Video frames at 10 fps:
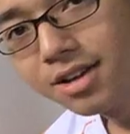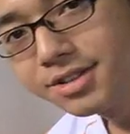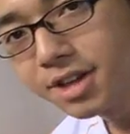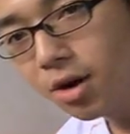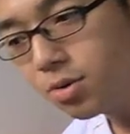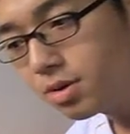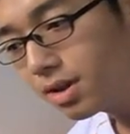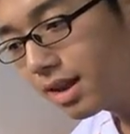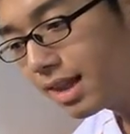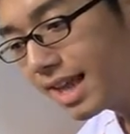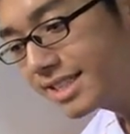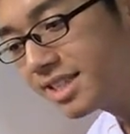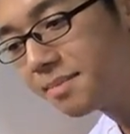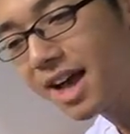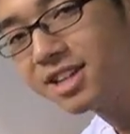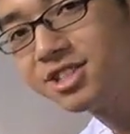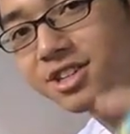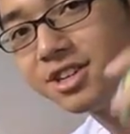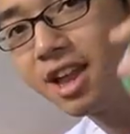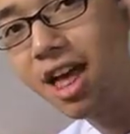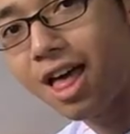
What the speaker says: So let's imagine